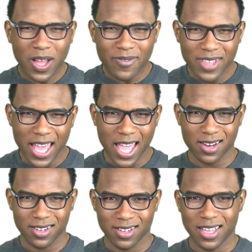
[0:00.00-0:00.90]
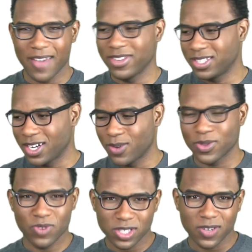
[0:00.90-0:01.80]
you love that? Having dinner
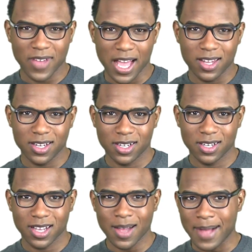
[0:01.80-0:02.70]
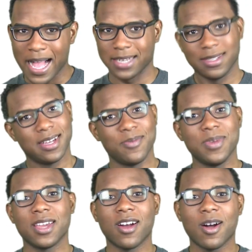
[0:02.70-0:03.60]
with Richard Fowler? Come on,
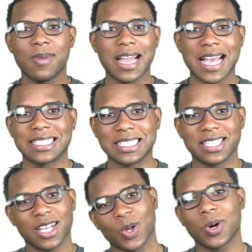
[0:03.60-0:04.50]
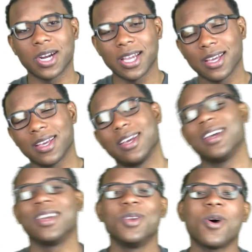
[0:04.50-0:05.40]
me and all my essence and glory.
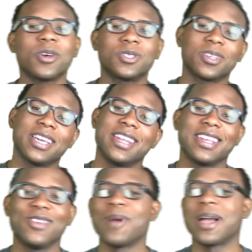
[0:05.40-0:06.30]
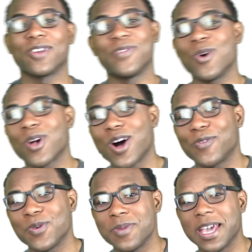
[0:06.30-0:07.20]
You also can, you might get a phone call
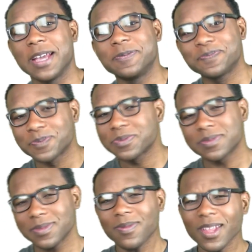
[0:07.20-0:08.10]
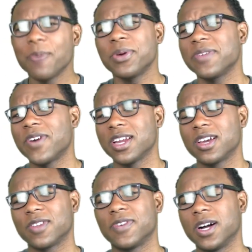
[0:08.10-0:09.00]
from me. I'm pretty funny
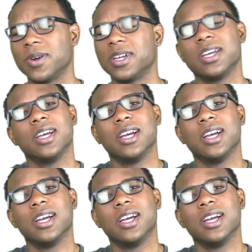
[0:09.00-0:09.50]
on the phone.